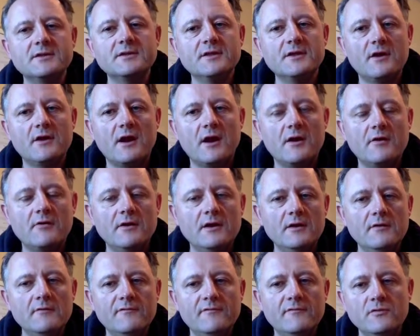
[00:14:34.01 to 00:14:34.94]
There are
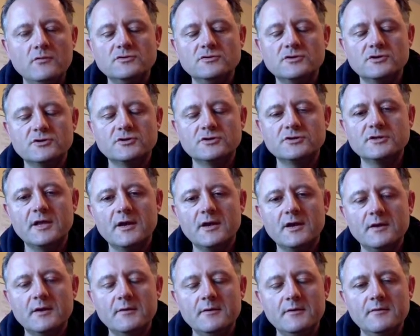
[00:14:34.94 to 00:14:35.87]
influencers that
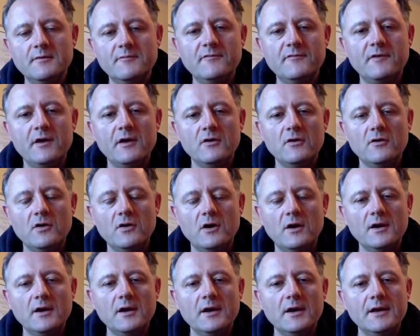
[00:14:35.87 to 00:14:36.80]
I follow
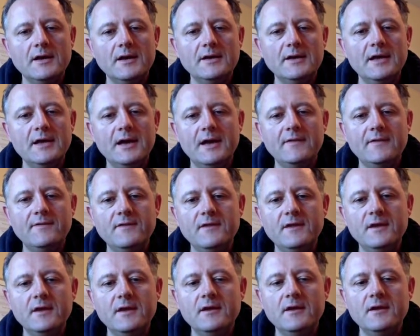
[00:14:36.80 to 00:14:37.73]
online, and
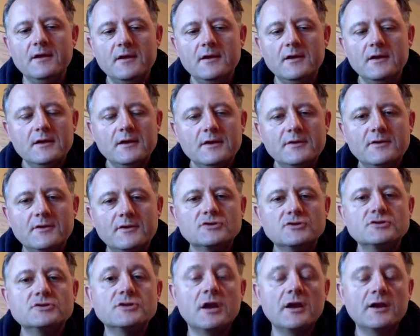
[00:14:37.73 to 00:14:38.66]
they're
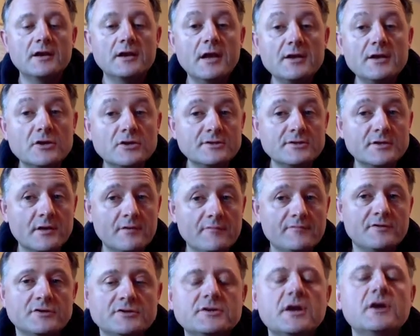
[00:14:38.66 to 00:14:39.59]
starting
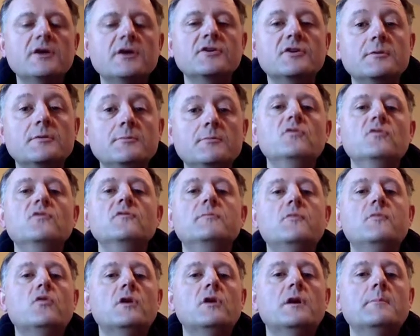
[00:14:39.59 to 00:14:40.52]
to move
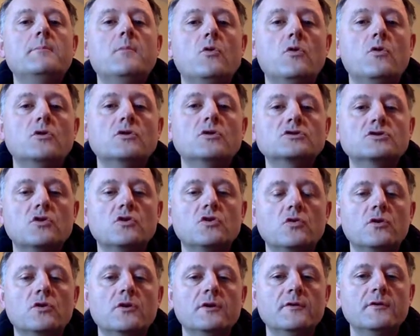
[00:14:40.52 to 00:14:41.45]
more and more
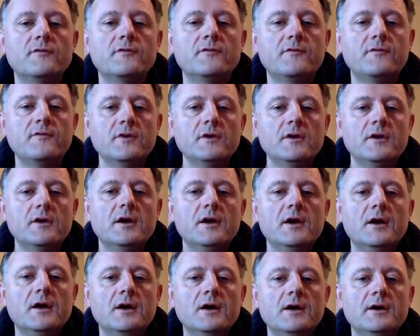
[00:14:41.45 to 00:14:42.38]
towards
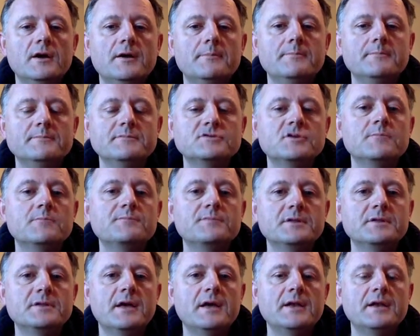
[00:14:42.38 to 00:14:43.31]

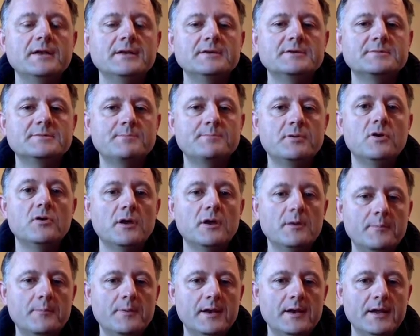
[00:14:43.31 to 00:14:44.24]
something that is plug
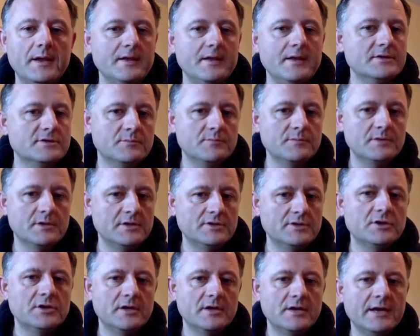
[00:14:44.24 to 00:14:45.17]
and play, something
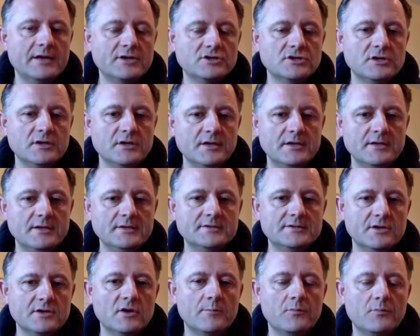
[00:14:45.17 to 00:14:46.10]
that you can actually
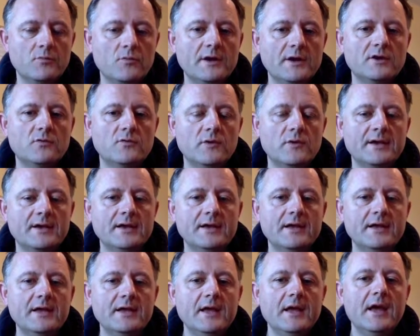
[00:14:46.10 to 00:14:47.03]
set up quite
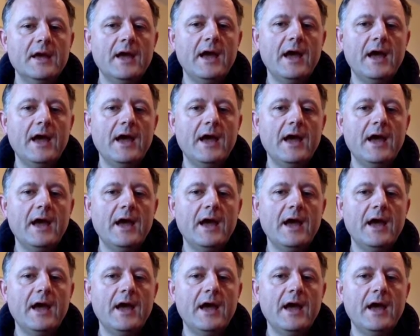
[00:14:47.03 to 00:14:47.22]
quickly.